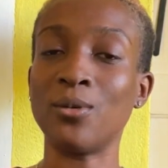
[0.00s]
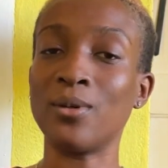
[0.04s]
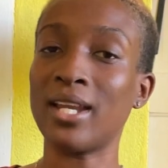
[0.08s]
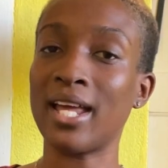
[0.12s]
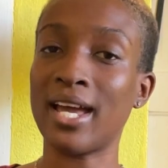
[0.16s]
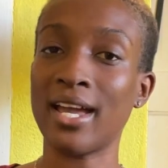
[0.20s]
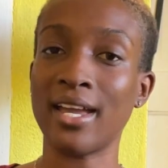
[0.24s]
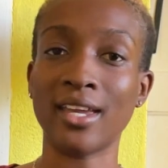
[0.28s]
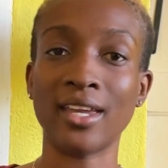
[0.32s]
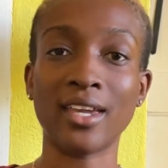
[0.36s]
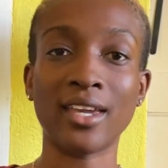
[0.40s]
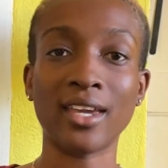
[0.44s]

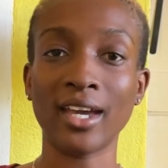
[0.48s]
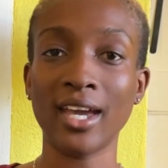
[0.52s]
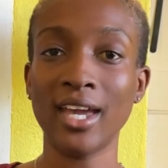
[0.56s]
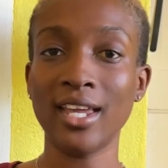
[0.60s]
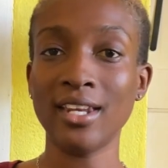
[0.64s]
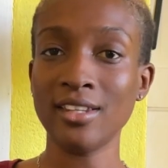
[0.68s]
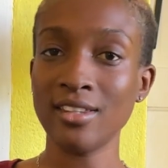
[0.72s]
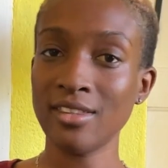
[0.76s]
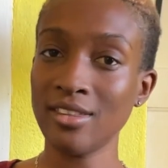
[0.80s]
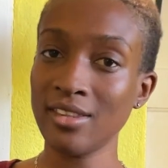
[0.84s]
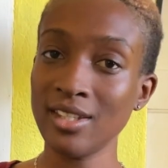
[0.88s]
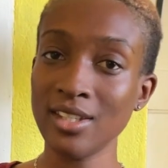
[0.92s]
Like
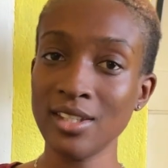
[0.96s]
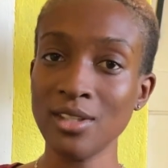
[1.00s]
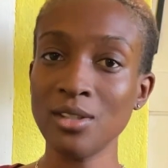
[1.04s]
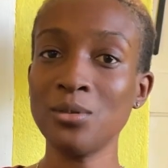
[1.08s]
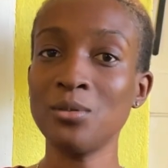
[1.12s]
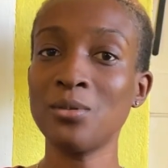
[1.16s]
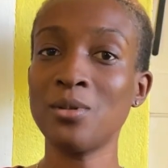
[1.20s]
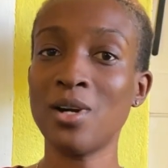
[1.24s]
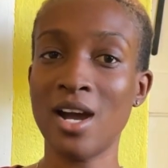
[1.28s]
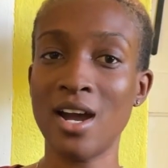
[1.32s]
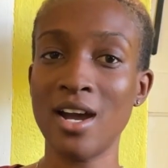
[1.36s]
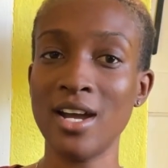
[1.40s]
anything
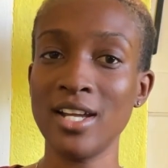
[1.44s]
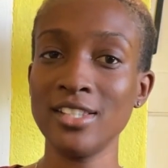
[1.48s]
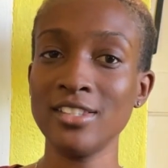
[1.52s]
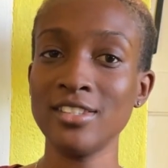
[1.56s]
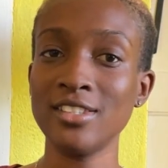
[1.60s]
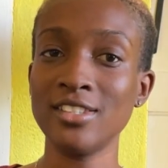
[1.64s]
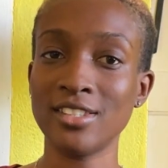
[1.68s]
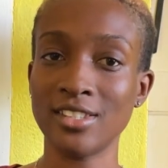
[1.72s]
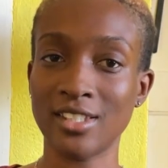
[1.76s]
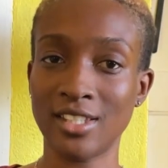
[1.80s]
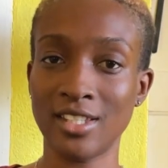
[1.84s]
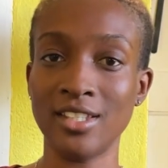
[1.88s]
you
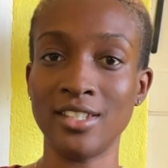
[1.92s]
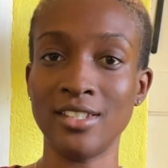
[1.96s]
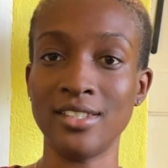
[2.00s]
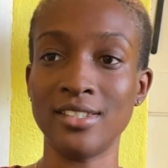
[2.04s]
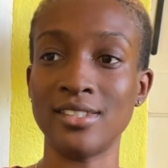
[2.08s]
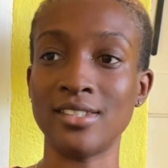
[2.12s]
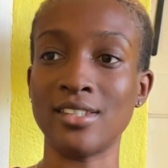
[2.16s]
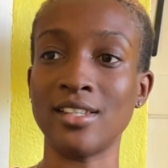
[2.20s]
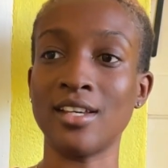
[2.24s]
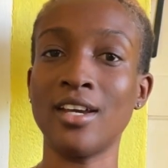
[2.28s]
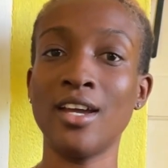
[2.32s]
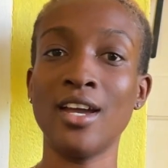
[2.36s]
want
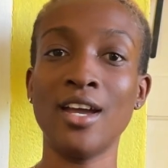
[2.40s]
is